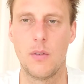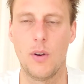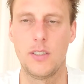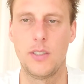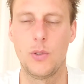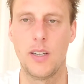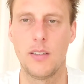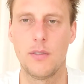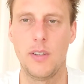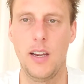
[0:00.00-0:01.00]
what you
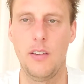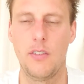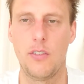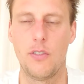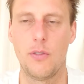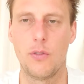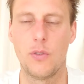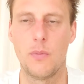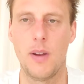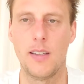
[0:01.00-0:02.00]
can reach
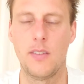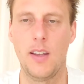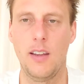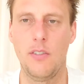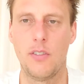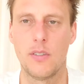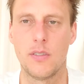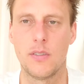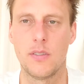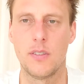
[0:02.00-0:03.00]
through
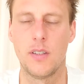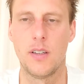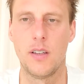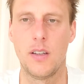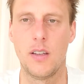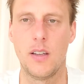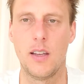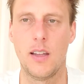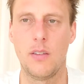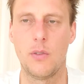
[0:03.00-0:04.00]
meditation
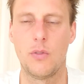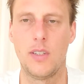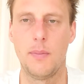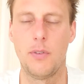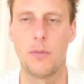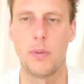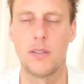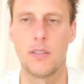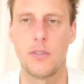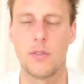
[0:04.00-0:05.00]
and to deep
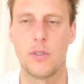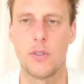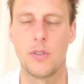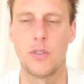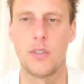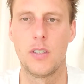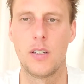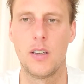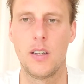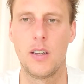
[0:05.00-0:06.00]
spiritual
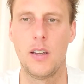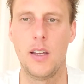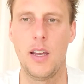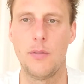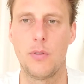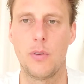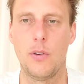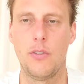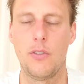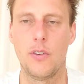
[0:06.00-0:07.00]

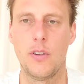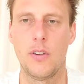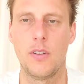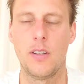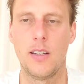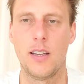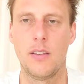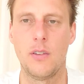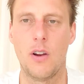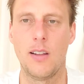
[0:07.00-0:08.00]
evolution
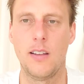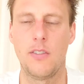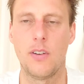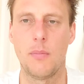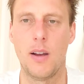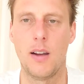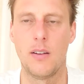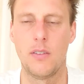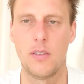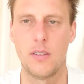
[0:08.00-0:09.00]
and knowledge
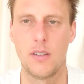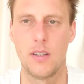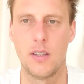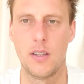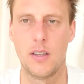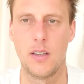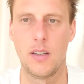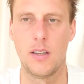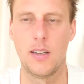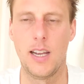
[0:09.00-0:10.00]
about
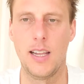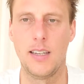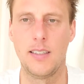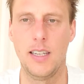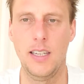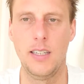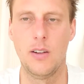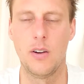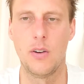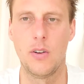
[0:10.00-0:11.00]
killing the
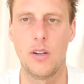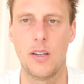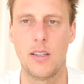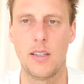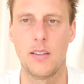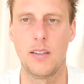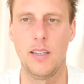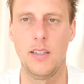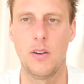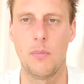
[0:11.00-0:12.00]
ego and the
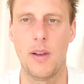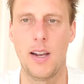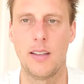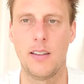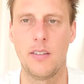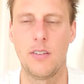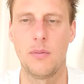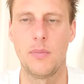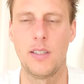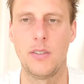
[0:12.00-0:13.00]
ego
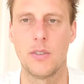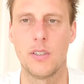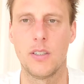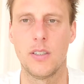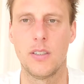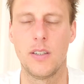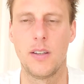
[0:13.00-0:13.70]
mechanism in your